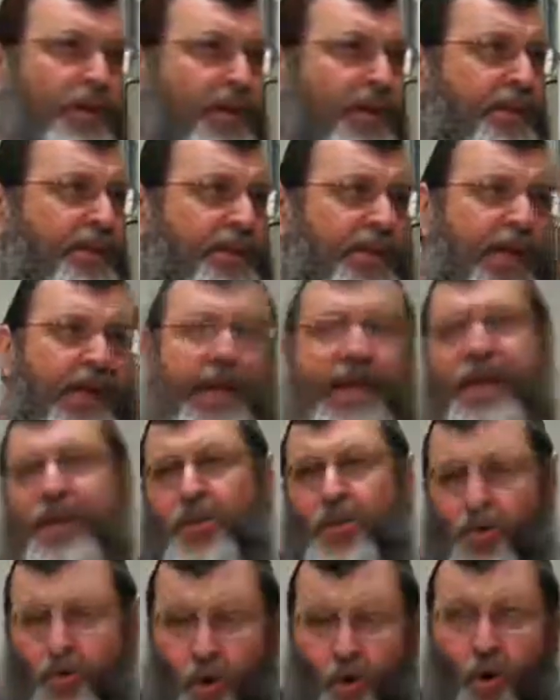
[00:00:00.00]
Let's take out
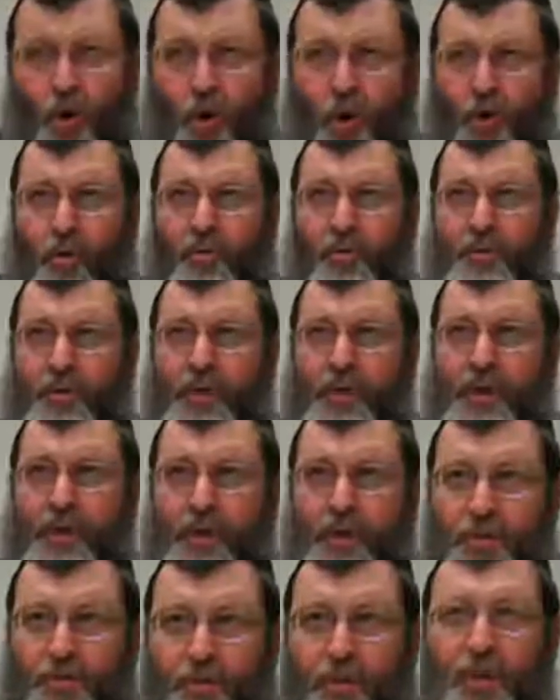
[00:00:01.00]
your
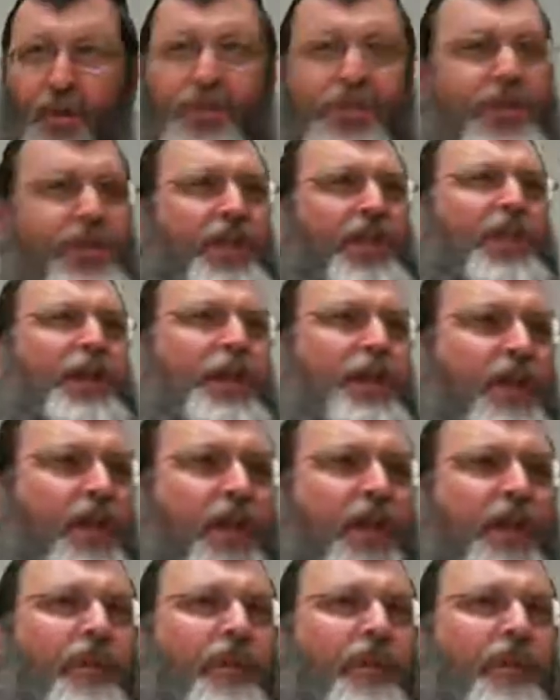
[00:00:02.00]
personal